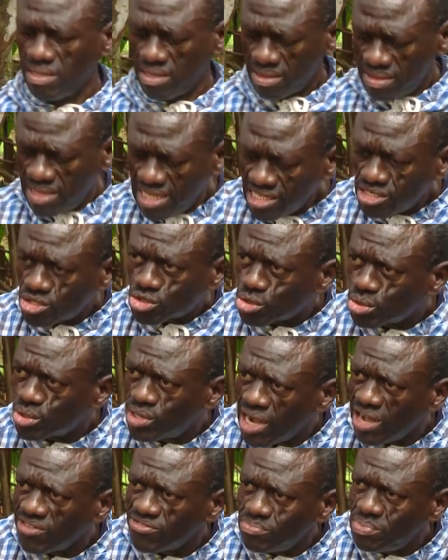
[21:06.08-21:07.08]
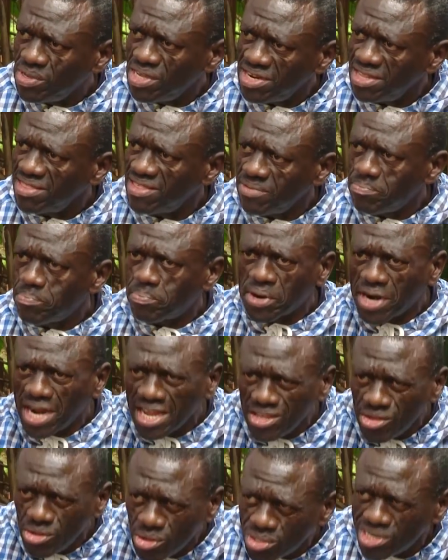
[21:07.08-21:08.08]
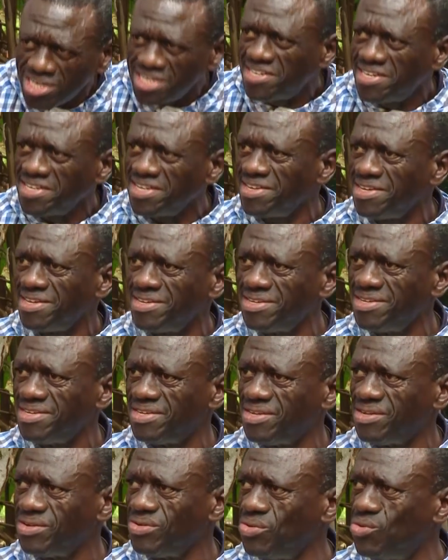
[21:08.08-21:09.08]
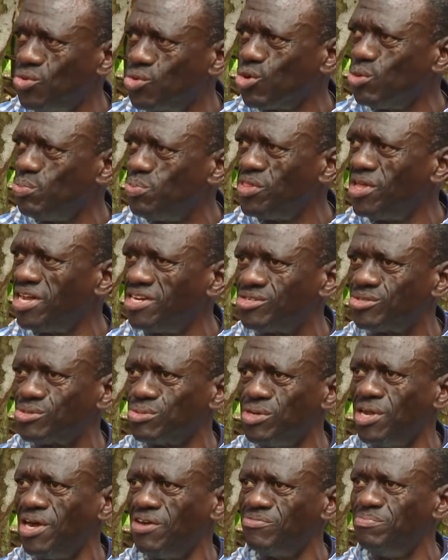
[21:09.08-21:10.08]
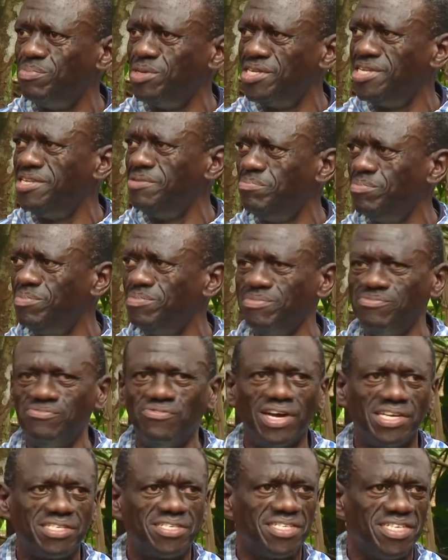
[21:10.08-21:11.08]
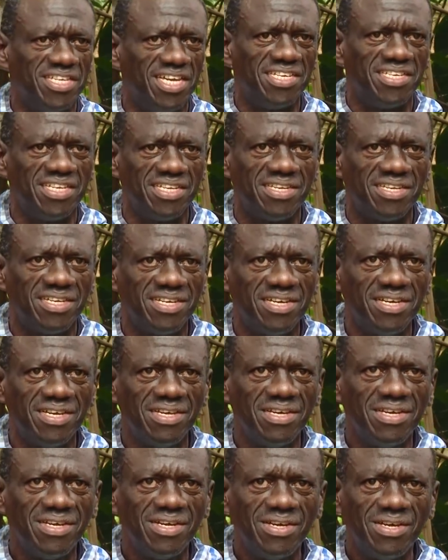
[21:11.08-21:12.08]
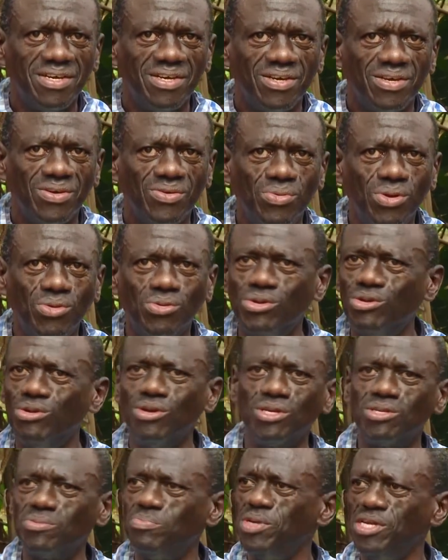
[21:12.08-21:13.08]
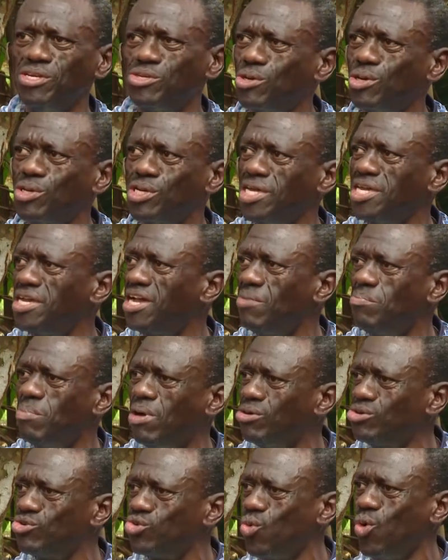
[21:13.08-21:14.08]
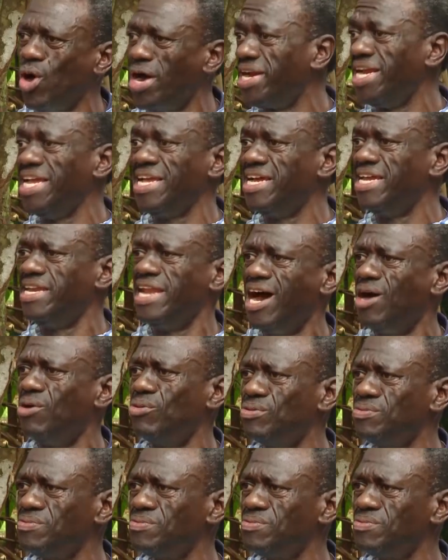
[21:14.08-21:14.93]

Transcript: this should have been the priority group that should have been vaccinated. We would not be talking about worrying now.